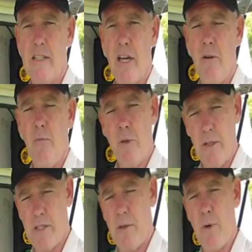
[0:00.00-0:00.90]
So
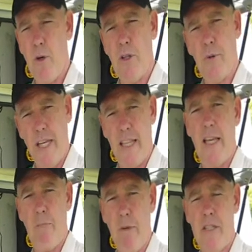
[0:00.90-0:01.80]
it's important that we
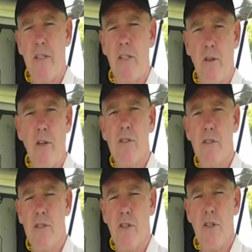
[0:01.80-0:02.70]
get that message across
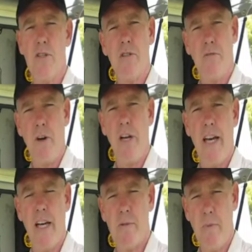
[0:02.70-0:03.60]
to students to
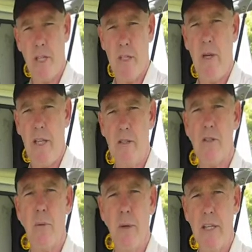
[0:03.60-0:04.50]
find out as much about
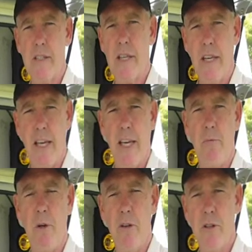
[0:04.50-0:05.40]
this topic as they
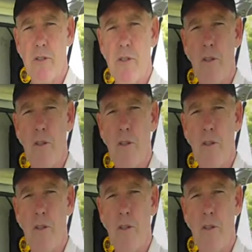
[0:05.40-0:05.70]
can while they're at